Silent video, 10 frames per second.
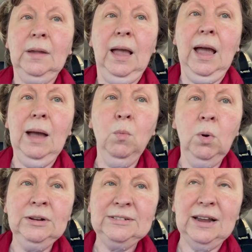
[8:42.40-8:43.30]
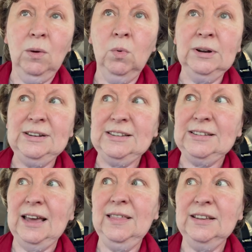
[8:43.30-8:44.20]
I wanted to
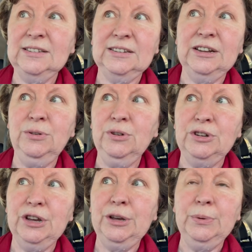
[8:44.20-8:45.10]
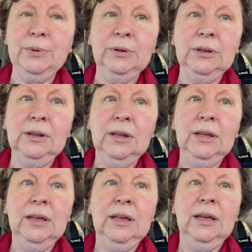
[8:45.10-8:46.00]
say this to you too.
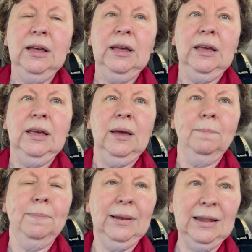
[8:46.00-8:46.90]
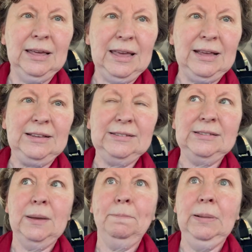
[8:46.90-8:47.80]

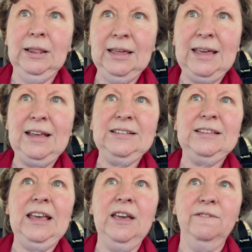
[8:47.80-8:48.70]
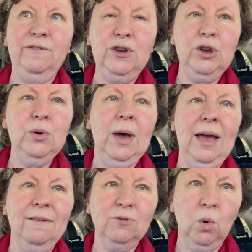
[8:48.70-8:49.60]
Please, if you
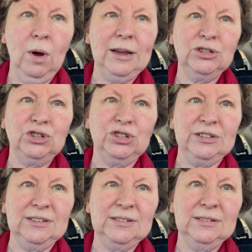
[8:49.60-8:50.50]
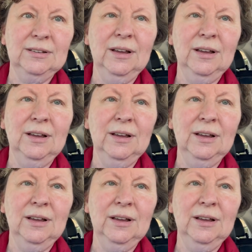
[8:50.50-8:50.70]
have questions,